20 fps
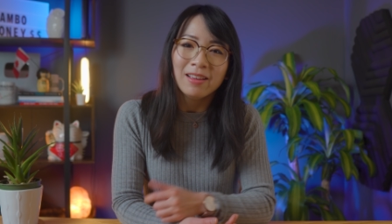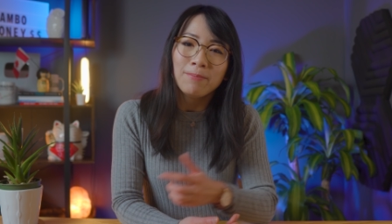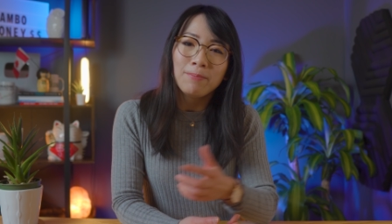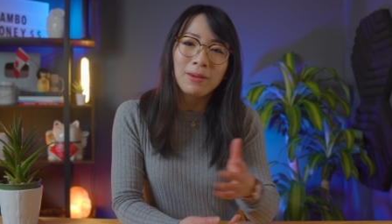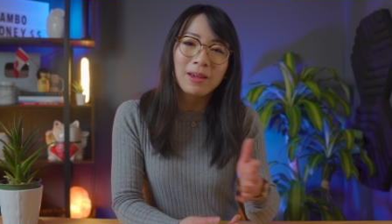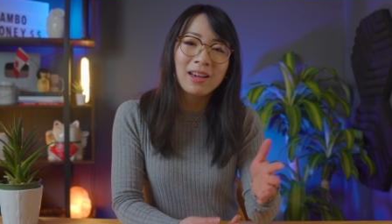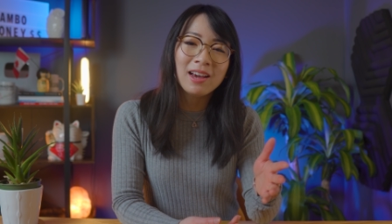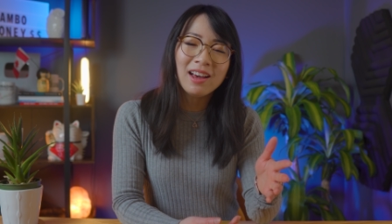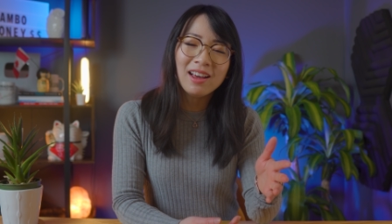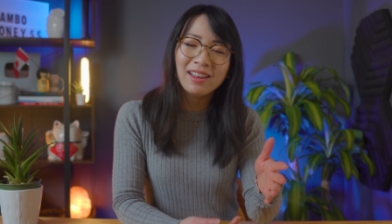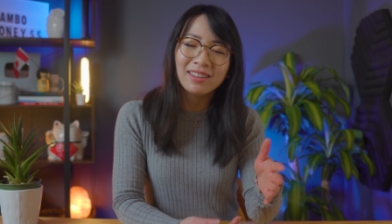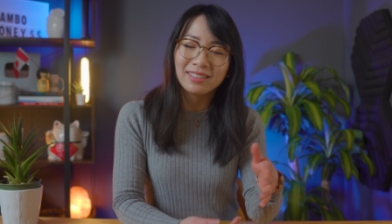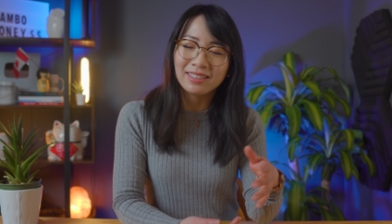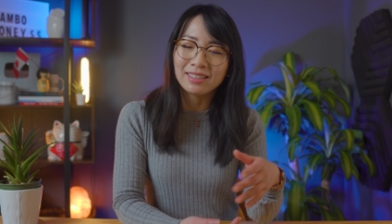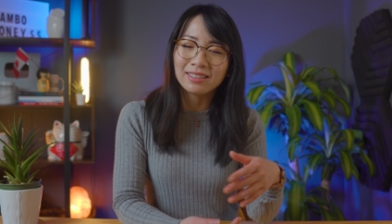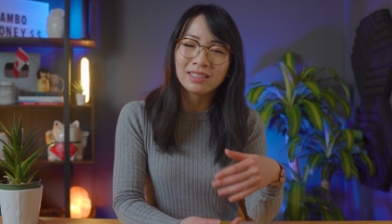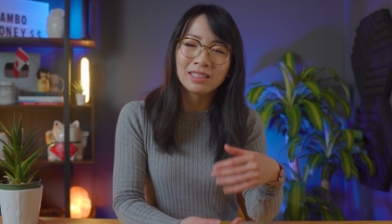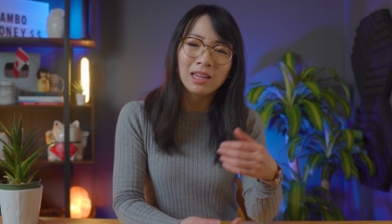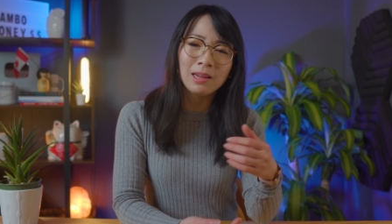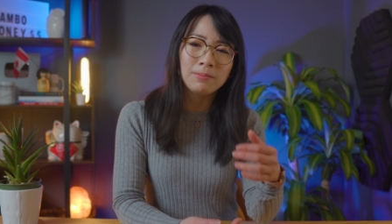Because
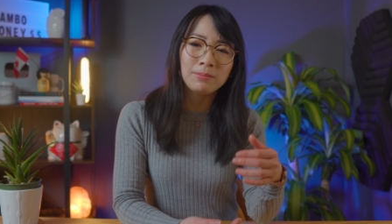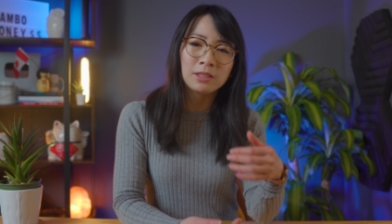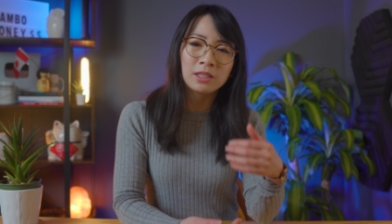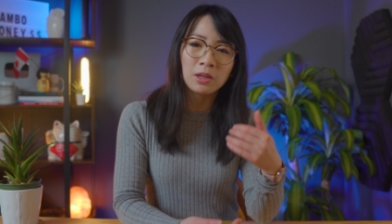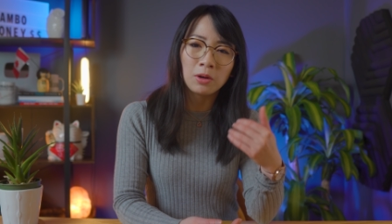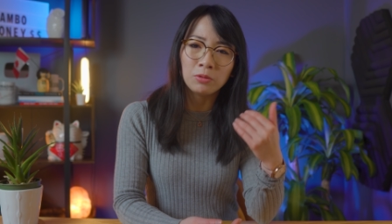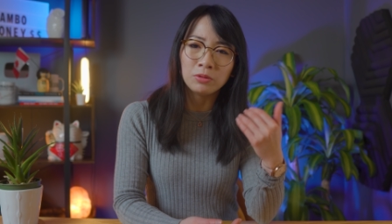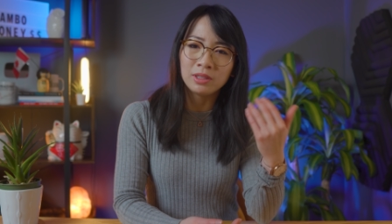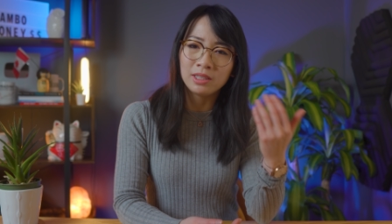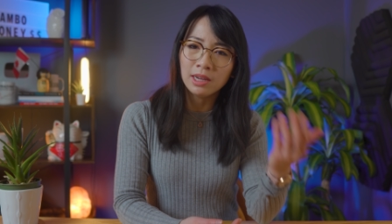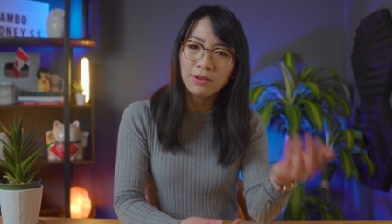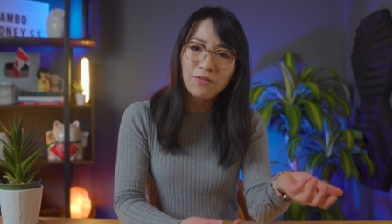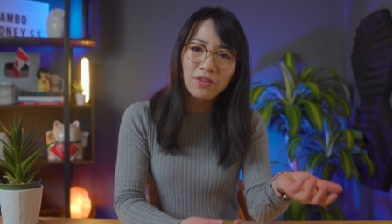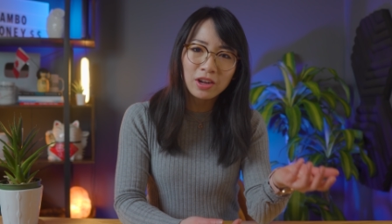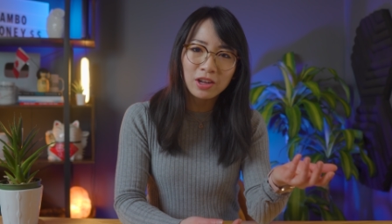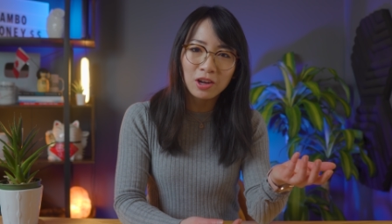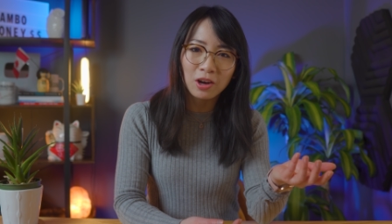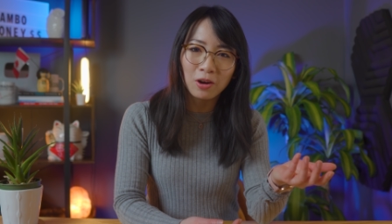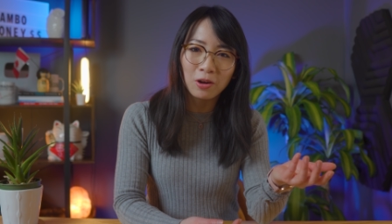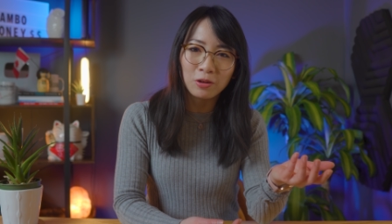it seems so
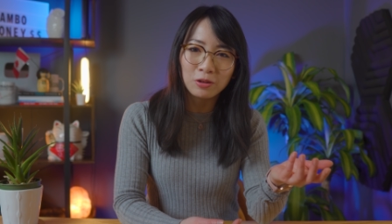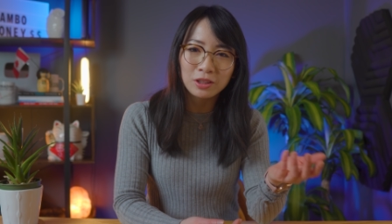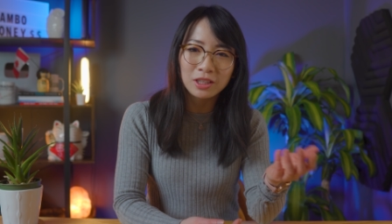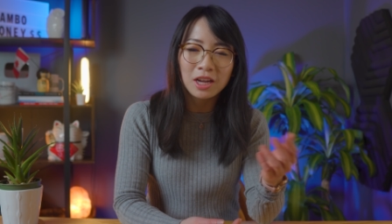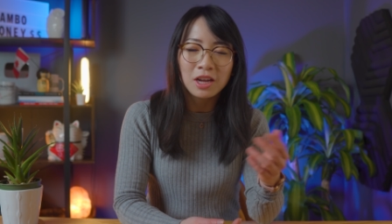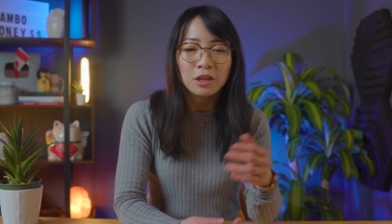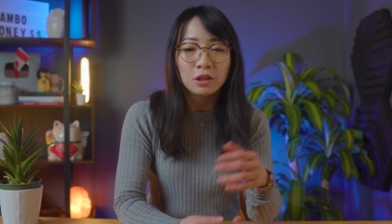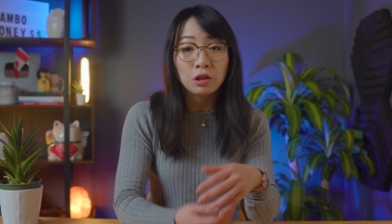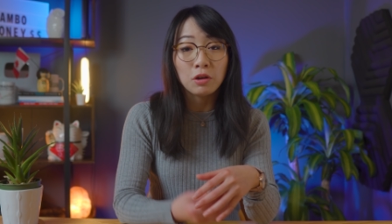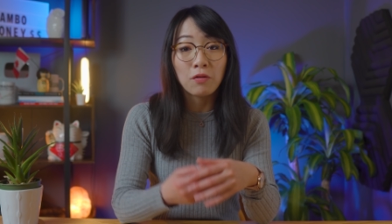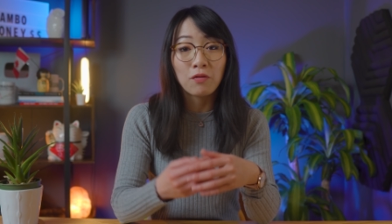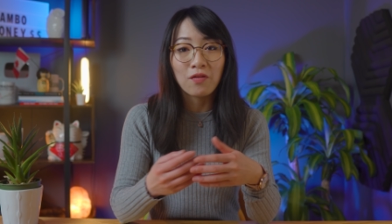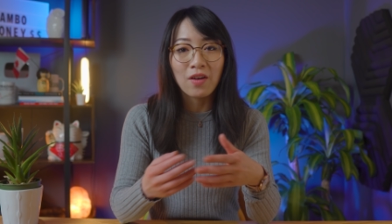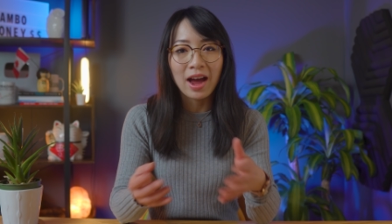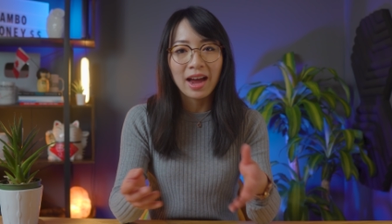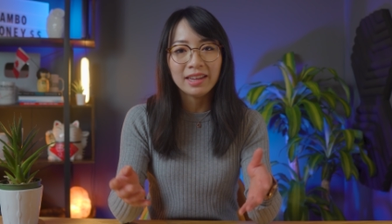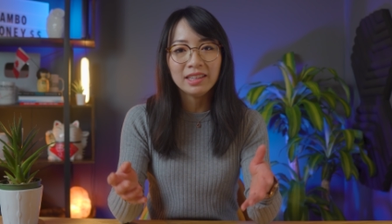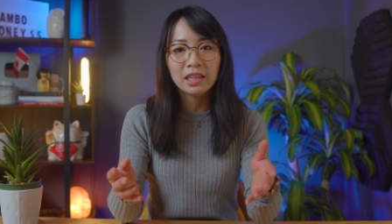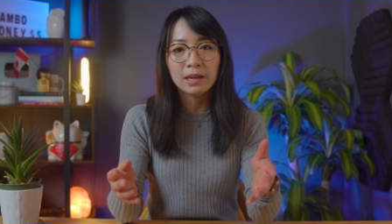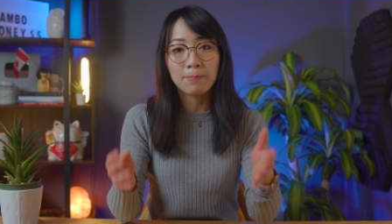difficult to
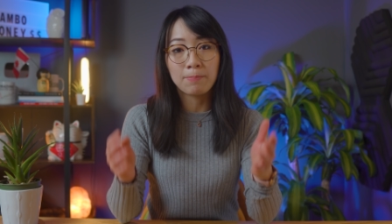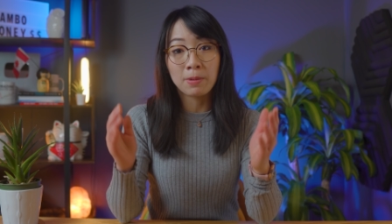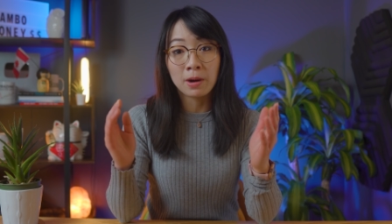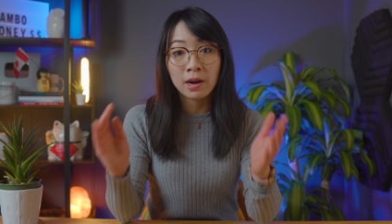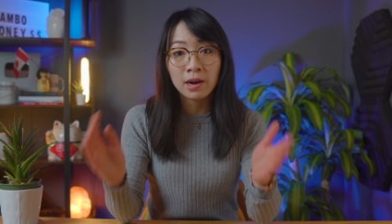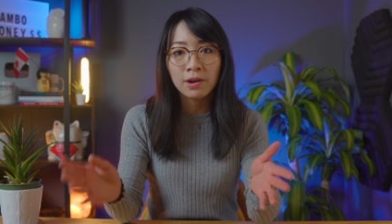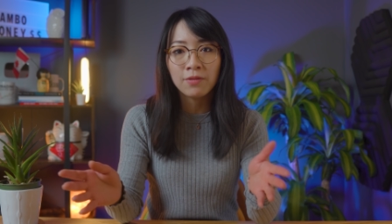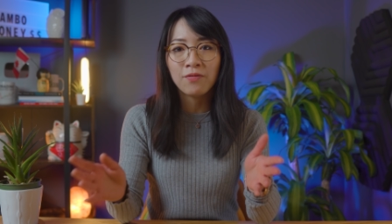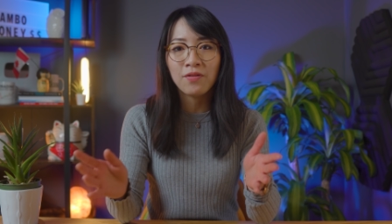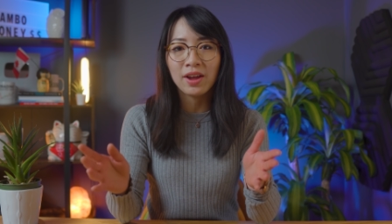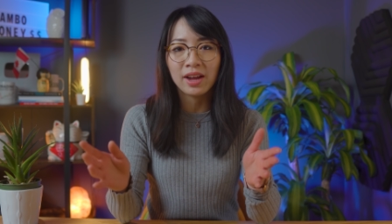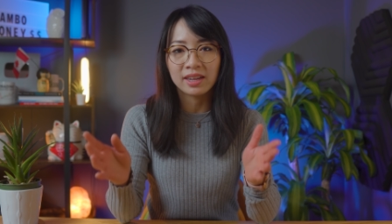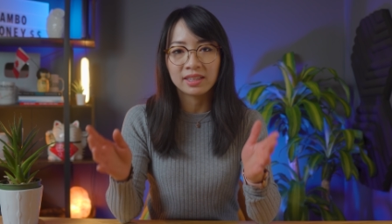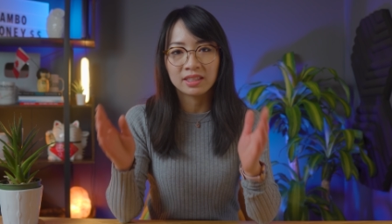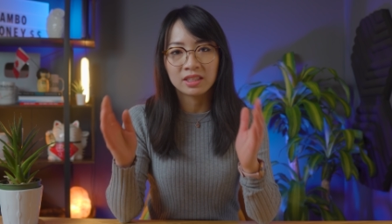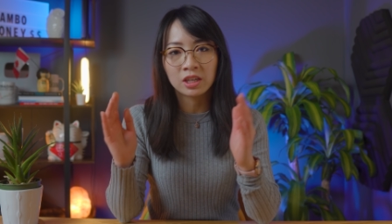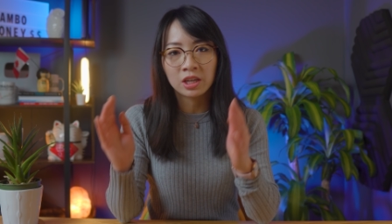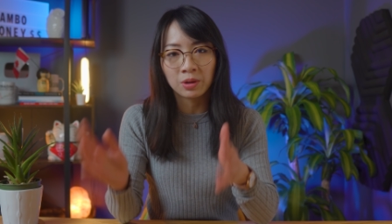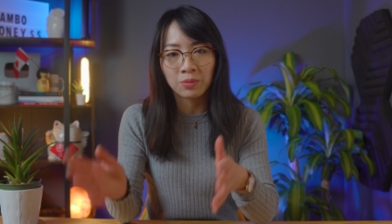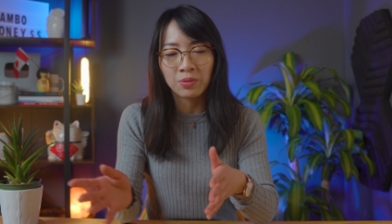find the
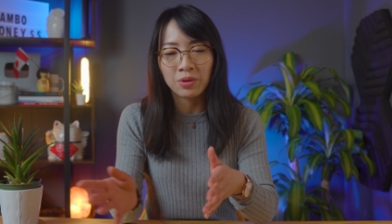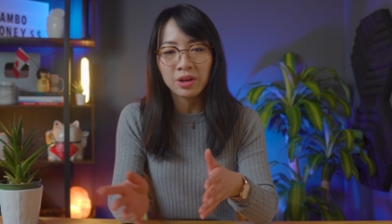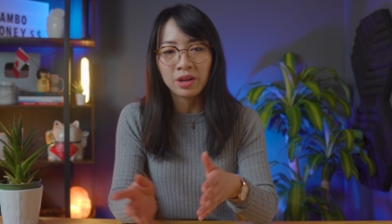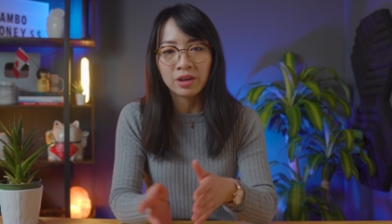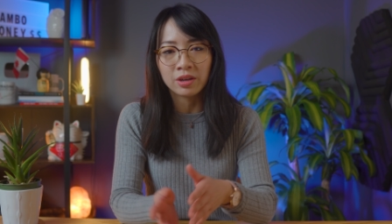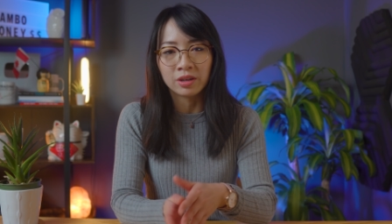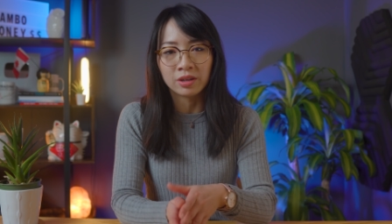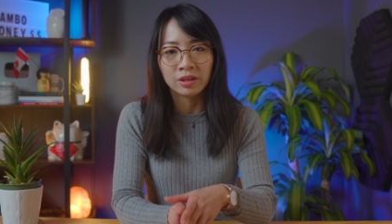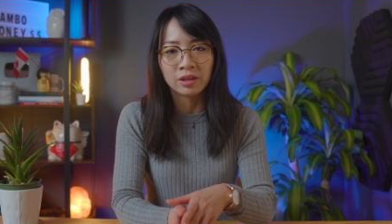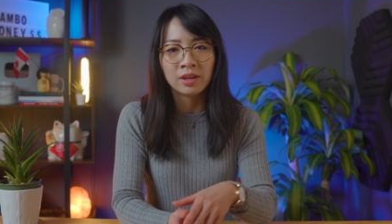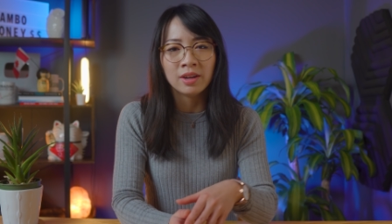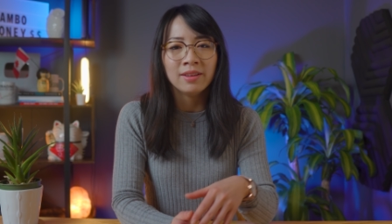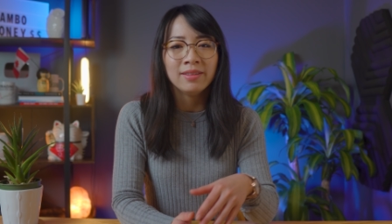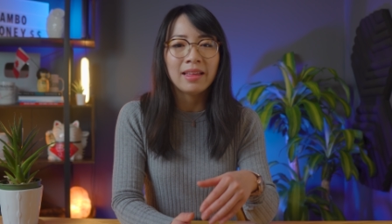perfect career